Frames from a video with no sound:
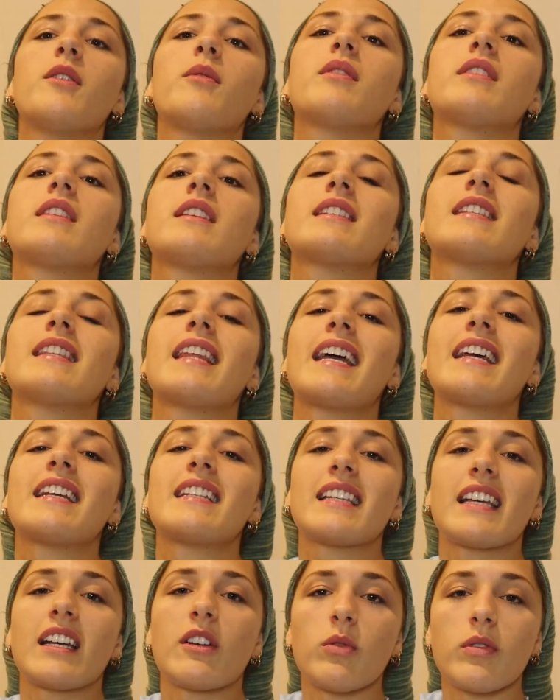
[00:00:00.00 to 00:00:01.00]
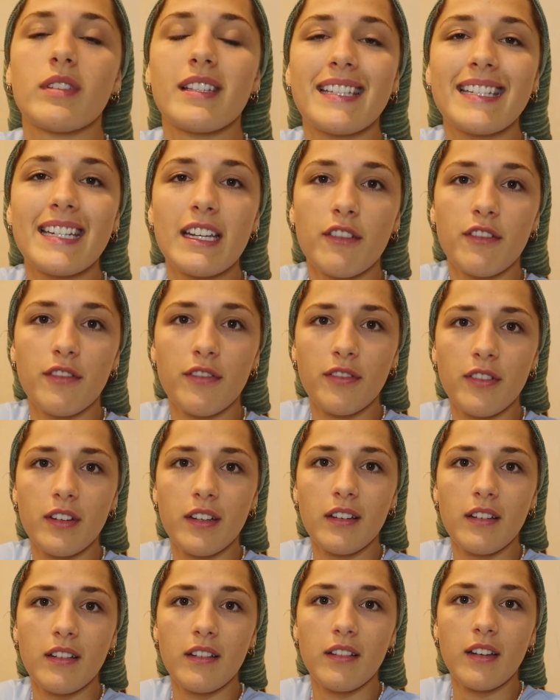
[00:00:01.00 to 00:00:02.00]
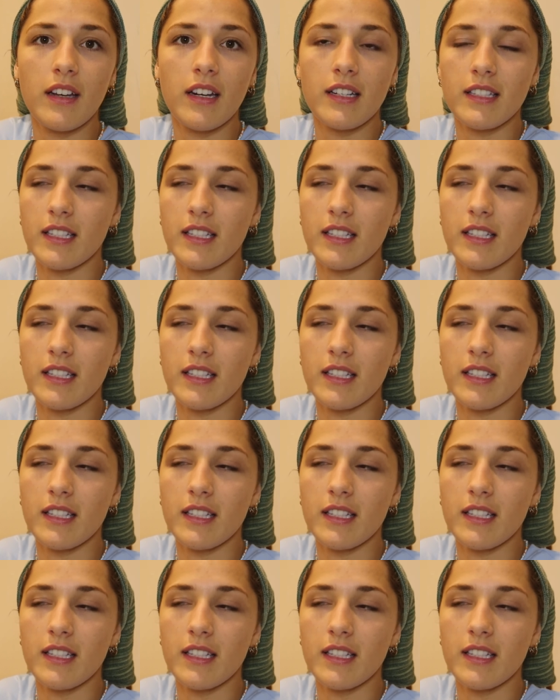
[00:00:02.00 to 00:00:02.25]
with its legs like all stiff. And